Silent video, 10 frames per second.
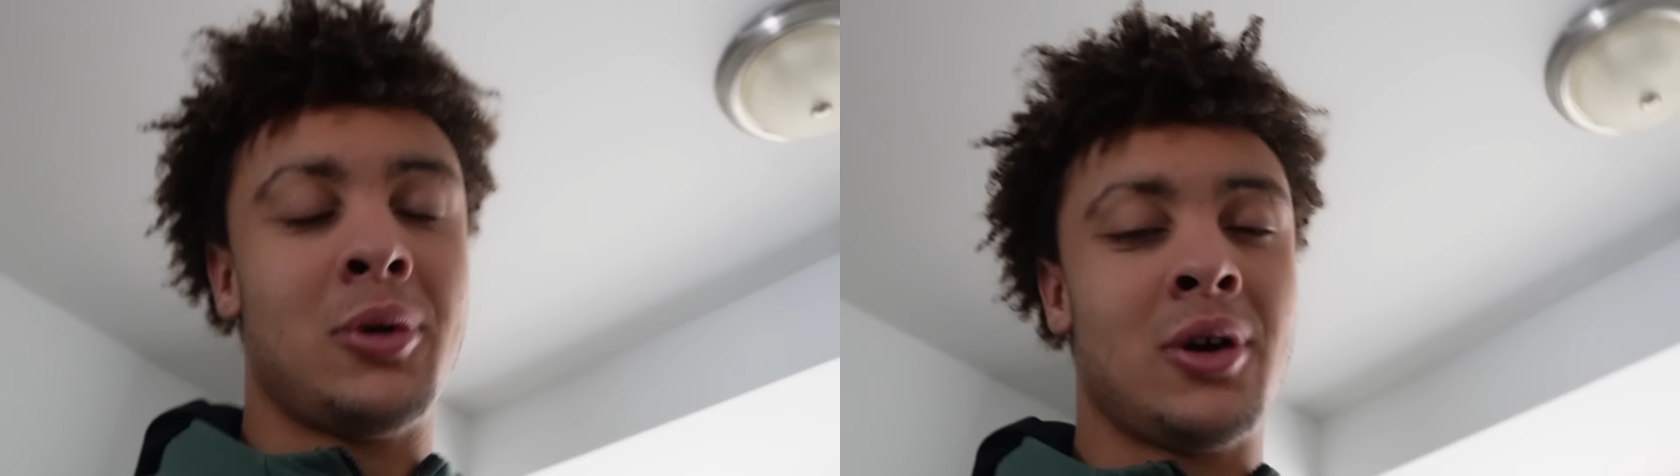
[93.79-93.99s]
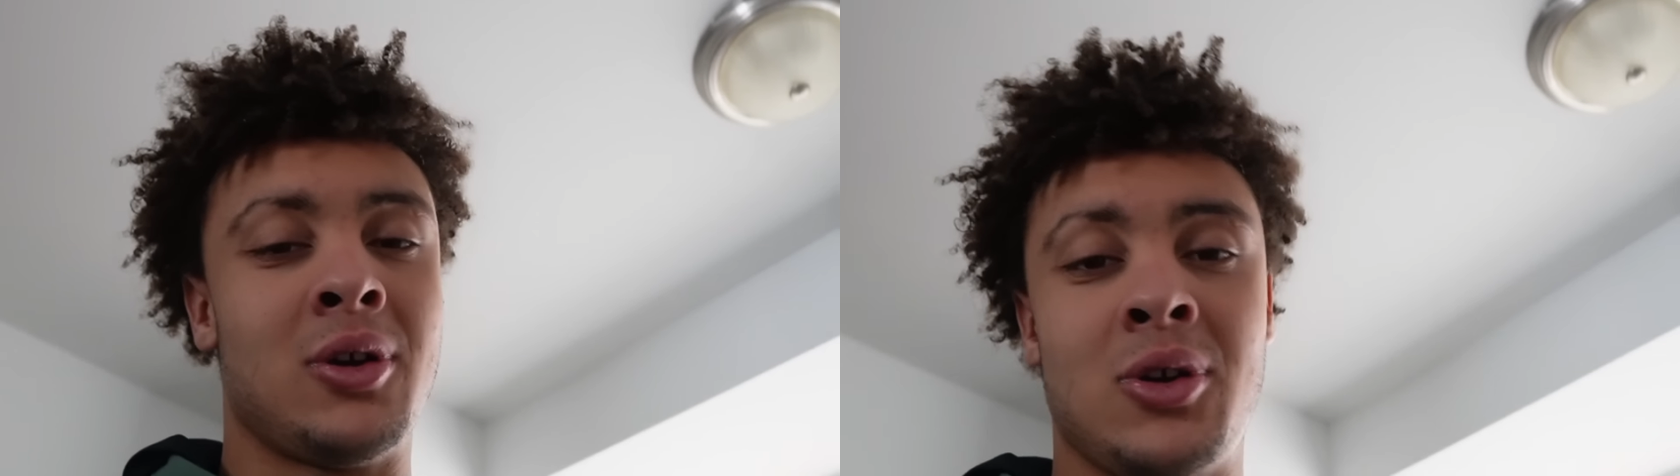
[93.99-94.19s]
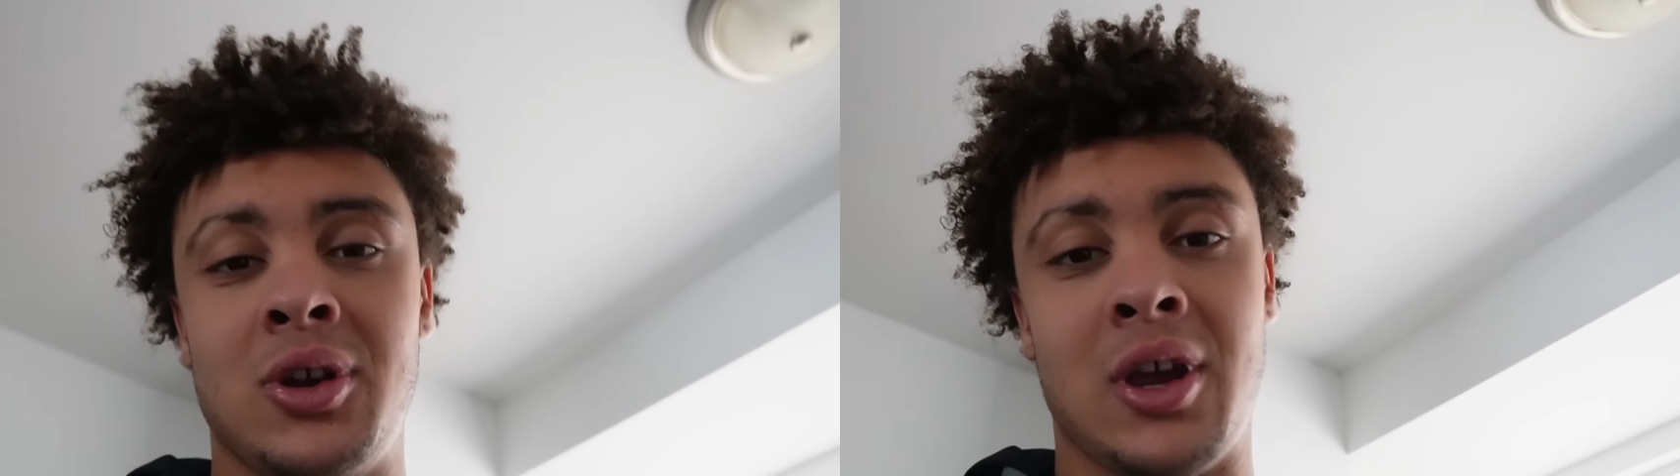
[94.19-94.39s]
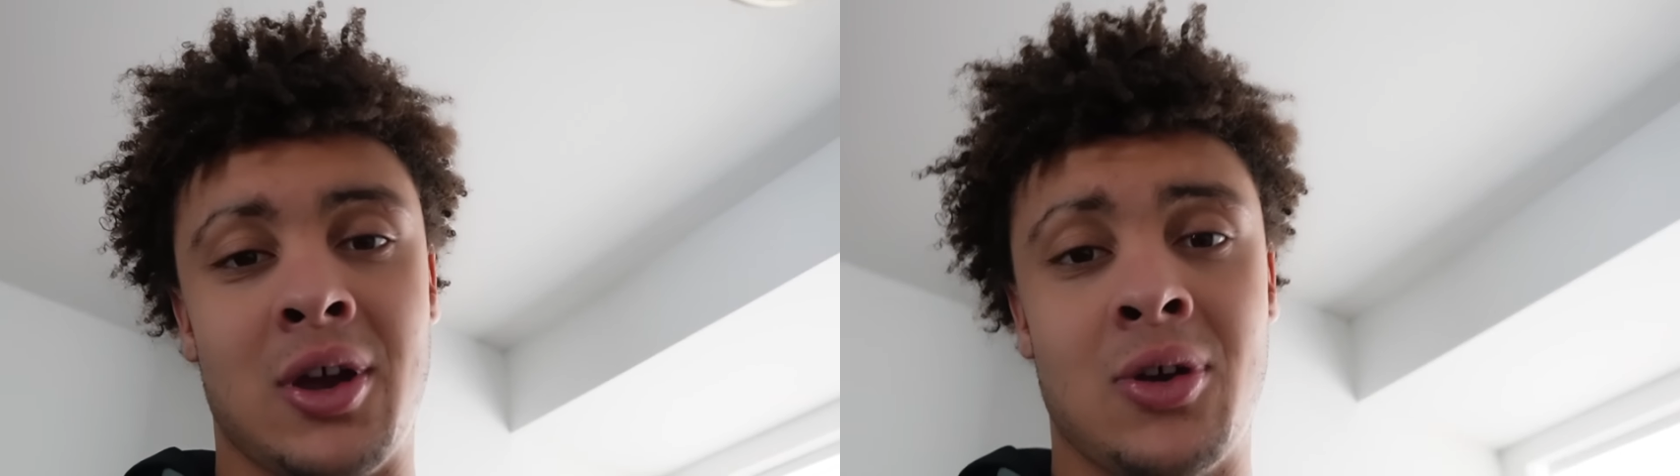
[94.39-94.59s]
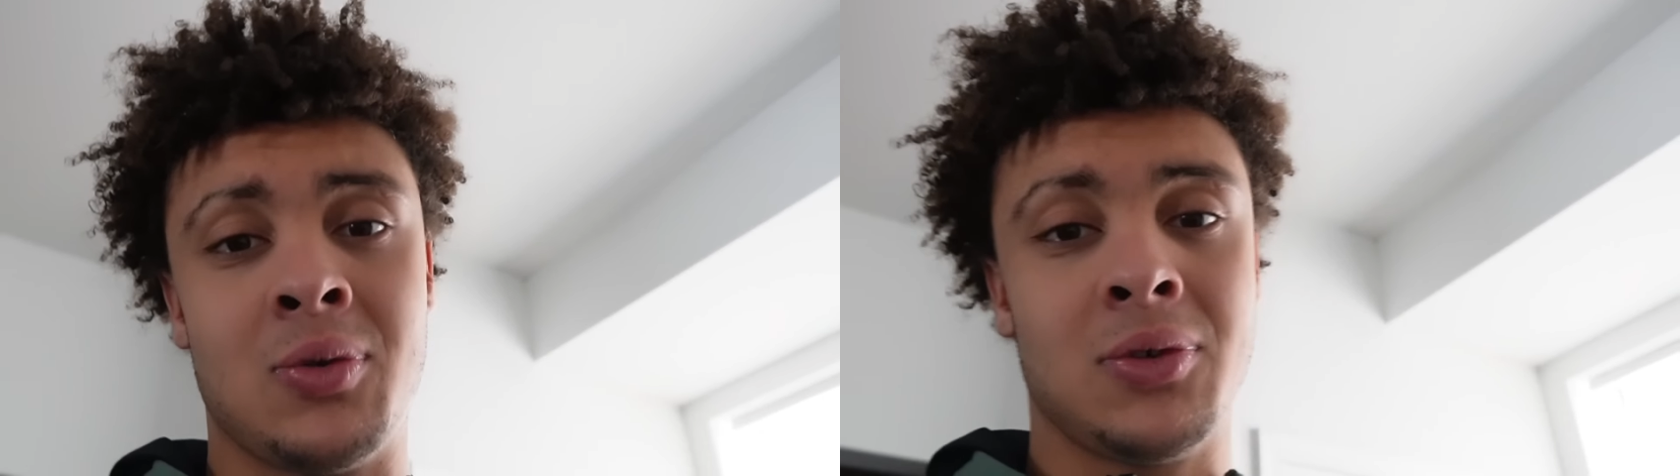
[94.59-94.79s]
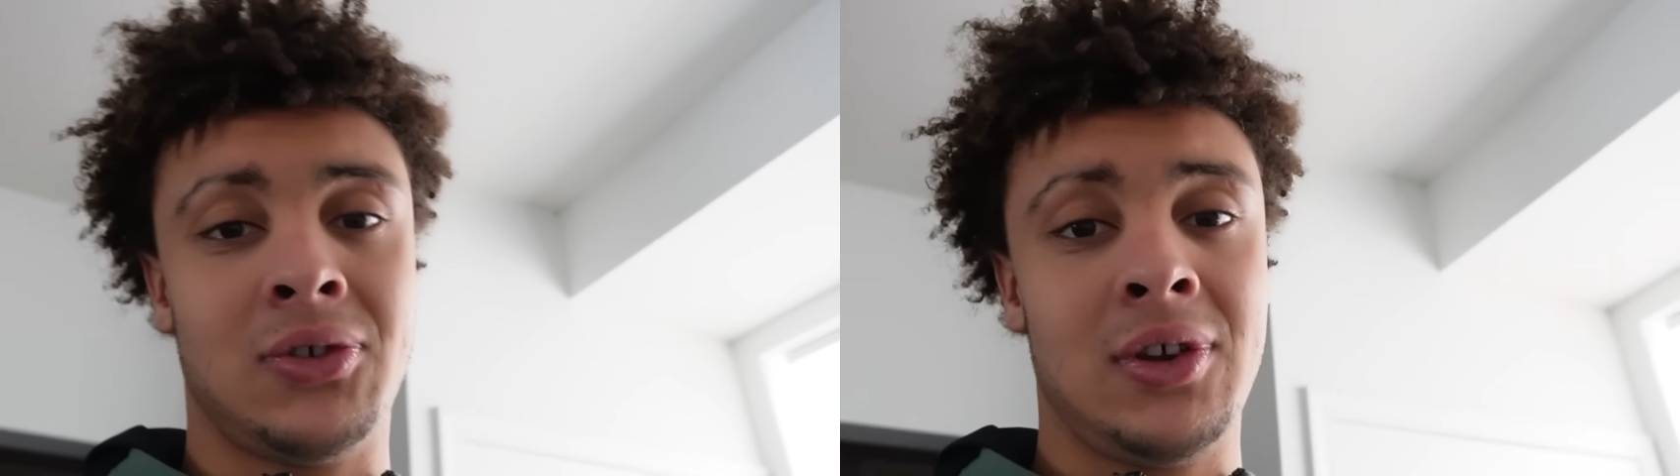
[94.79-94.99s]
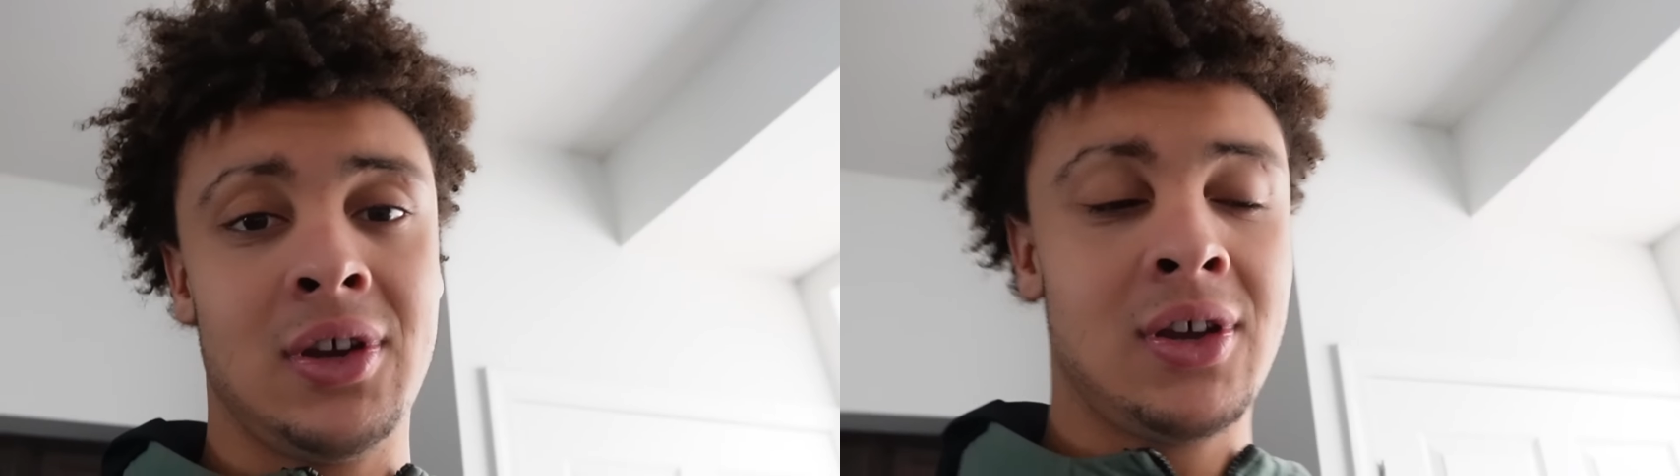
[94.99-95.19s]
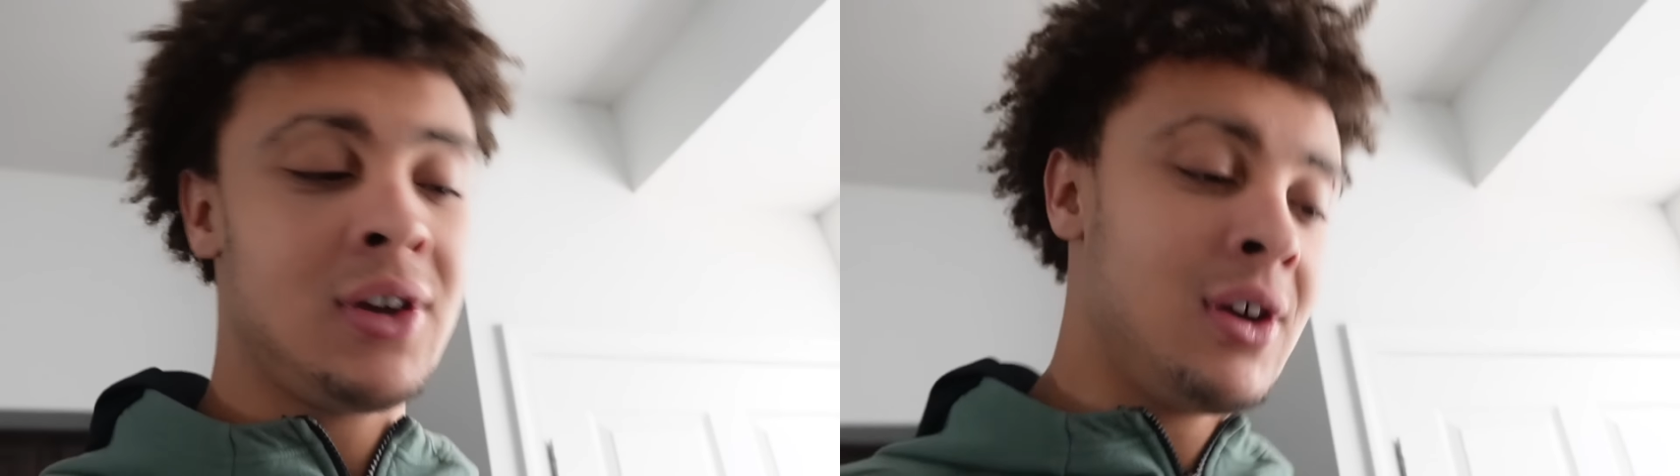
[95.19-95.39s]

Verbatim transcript: But yeah, we'll see.